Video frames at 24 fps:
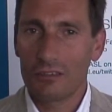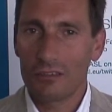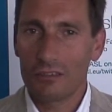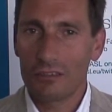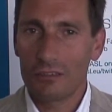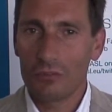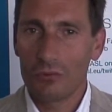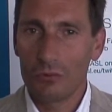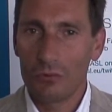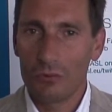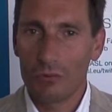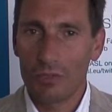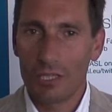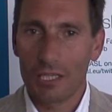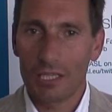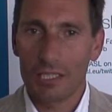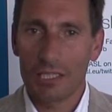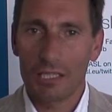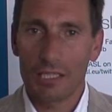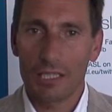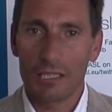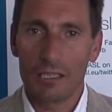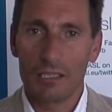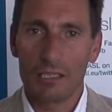too
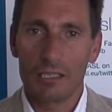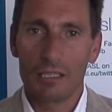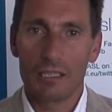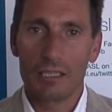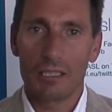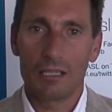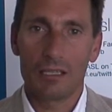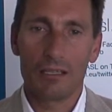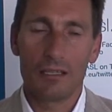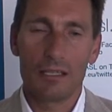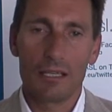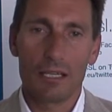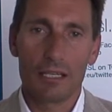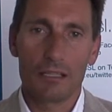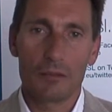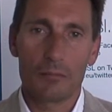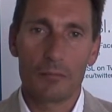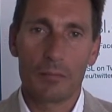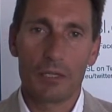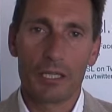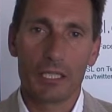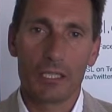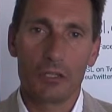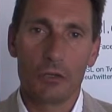likely
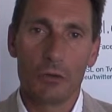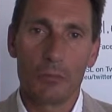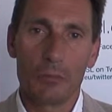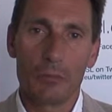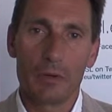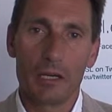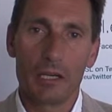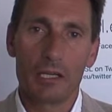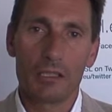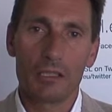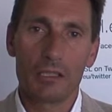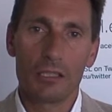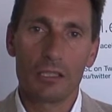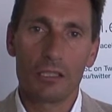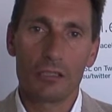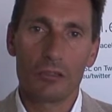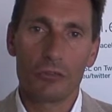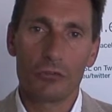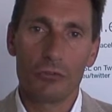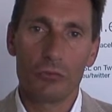that by combining